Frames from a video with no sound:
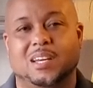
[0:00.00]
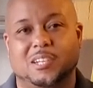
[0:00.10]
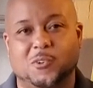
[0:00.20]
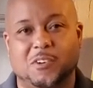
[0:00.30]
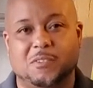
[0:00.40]

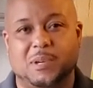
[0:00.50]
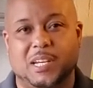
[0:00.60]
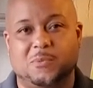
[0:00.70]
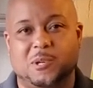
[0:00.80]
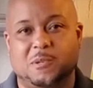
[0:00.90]
Hello
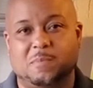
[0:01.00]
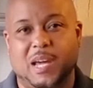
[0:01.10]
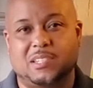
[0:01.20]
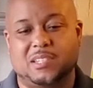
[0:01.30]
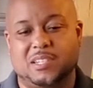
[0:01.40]
everybody, welcome
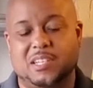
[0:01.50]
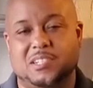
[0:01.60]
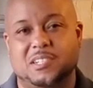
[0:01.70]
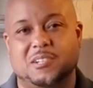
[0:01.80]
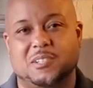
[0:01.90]
back to the
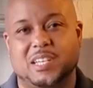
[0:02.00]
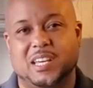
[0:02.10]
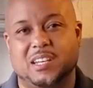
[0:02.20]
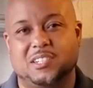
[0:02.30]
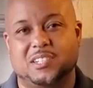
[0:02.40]
Engineer's
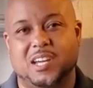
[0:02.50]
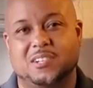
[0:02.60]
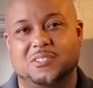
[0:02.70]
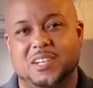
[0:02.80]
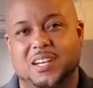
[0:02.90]
Edge
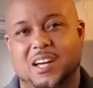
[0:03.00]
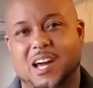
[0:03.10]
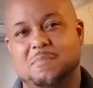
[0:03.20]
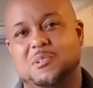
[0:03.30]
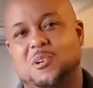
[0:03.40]
channel.
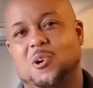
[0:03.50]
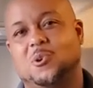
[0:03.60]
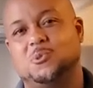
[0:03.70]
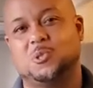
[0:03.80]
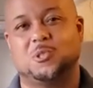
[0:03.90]
I'm your
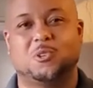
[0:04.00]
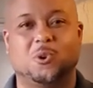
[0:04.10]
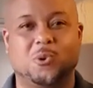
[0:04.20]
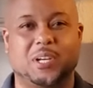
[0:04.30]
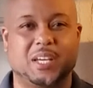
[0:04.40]
host,
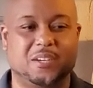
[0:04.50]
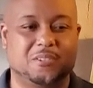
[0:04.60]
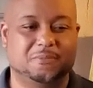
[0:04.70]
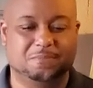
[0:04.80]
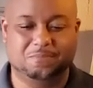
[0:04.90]

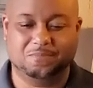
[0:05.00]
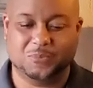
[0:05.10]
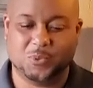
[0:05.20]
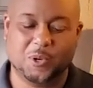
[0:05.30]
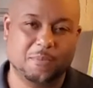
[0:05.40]
Cordell.
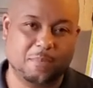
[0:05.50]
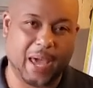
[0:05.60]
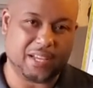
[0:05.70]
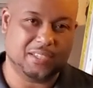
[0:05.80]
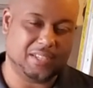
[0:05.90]
Welcome
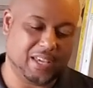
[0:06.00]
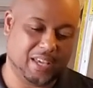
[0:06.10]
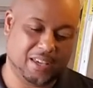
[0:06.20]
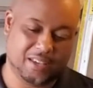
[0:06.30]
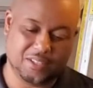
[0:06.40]
back to the
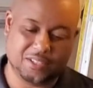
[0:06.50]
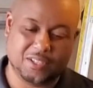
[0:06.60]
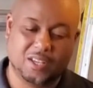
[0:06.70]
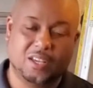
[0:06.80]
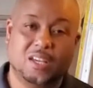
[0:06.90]
Edge.
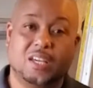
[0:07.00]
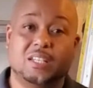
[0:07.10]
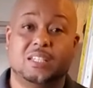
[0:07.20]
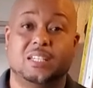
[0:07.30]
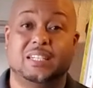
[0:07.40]

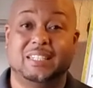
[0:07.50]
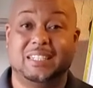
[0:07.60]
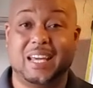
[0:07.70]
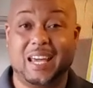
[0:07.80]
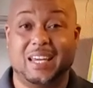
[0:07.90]

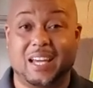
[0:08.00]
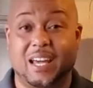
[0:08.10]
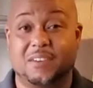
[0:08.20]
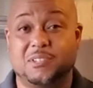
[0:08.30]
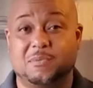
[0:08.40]
Today I
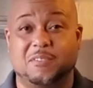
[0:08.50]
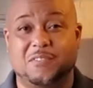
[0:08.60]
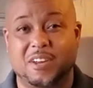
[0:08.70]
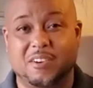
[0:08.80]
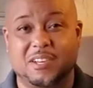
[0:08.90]
have something
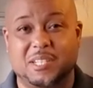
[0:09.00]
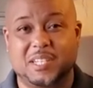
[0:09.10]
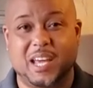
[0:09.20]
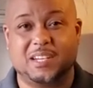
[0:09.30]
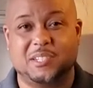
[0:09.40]
very
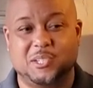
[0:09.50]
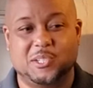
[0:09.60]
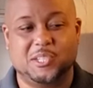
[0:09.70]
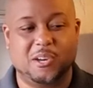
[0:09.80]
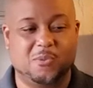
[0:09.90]
exciting to
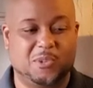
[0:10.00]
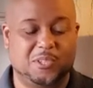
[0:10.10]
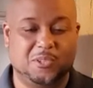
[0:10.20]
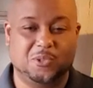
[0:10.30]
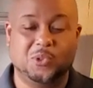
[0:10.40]
share
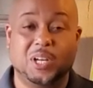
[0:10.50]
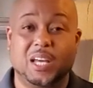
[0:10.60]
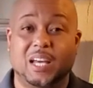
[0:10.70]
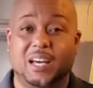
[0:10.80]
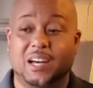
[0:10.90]
with you,
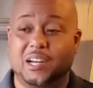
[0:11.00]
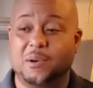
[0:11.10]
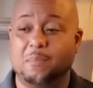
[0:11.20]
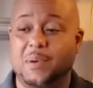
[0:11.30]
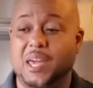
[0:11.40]
a
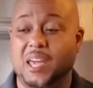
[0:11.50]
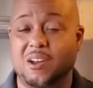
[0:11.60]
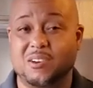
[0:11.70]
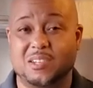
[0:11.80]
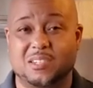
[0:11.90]

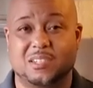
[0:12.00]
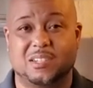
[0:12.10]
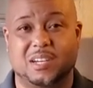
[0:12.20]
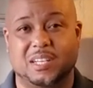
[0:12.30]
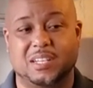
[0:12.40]
comparison
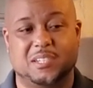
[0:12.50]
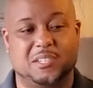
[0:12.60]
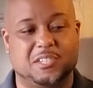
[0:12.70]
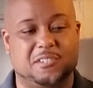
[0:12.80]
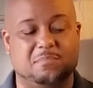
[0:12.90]

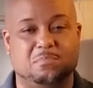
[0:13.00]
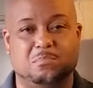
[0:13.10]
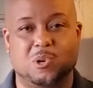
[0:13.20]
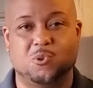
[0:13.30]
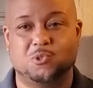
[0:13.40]
against
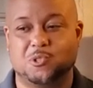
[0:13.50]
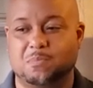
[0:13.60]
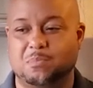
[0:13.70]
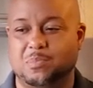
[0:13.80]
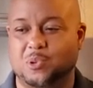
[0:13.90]

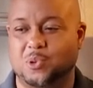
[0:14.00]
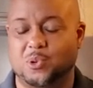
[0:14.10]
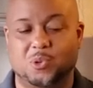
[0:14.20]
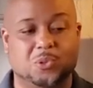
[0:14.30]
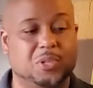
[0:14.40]

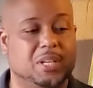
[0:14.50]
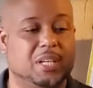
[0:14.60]
multiple